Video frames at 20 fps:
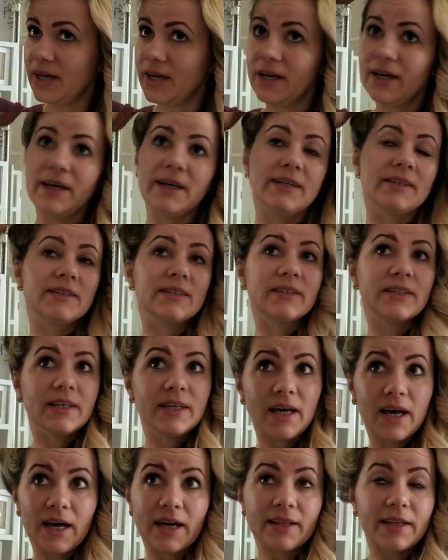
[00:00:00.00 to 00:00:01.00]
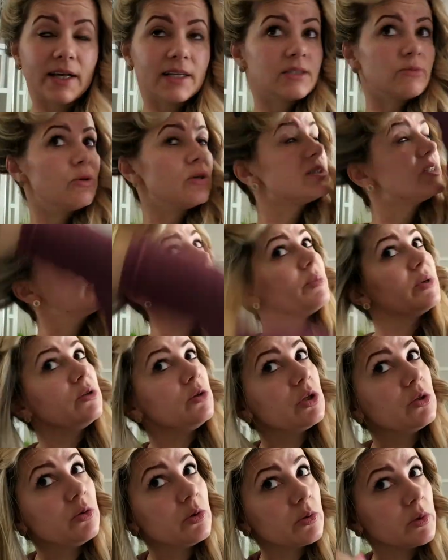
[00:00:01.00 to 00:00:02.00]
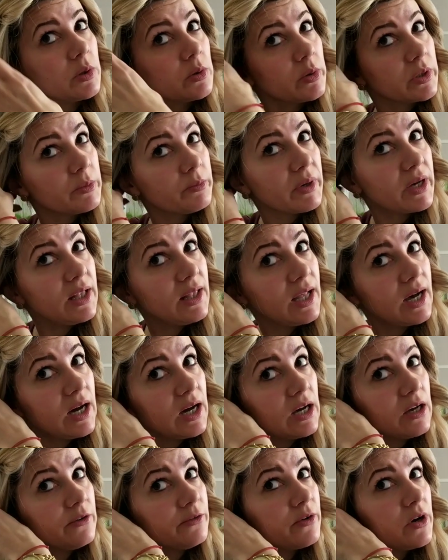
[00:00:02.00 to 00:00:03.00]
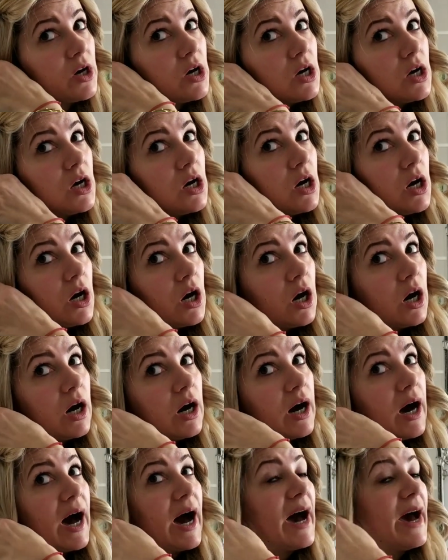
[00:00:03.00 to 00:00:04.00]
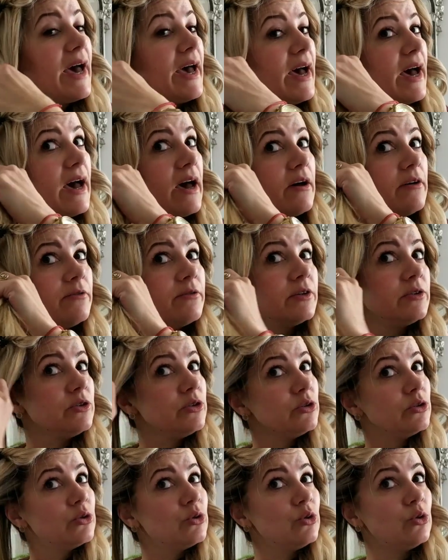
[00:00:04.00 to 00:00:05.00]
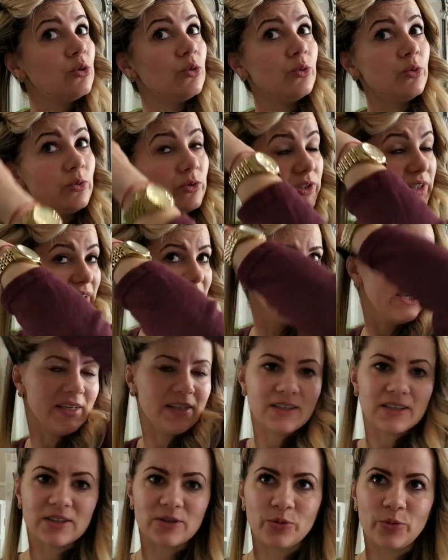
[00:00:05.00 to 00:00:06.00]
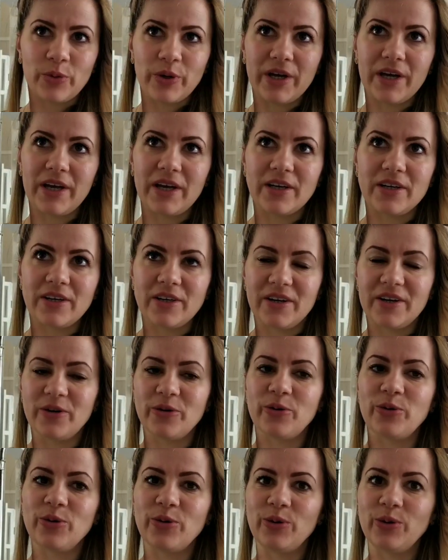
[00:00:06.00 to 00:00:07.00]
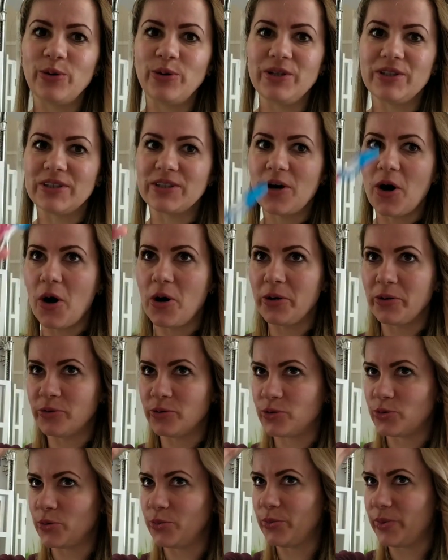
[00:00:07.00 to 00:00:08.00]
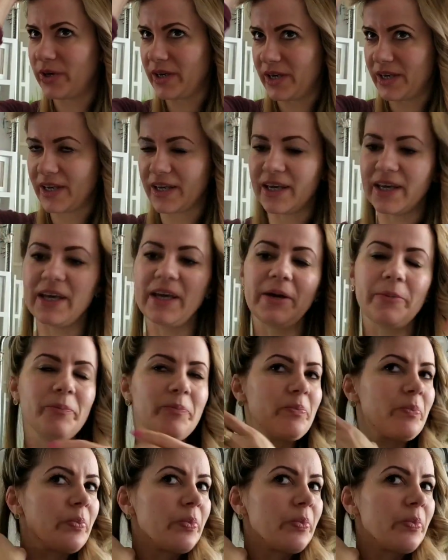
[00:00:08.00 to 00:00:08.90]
And yeah, that's what's happening with my life. I have a new niece who is going to be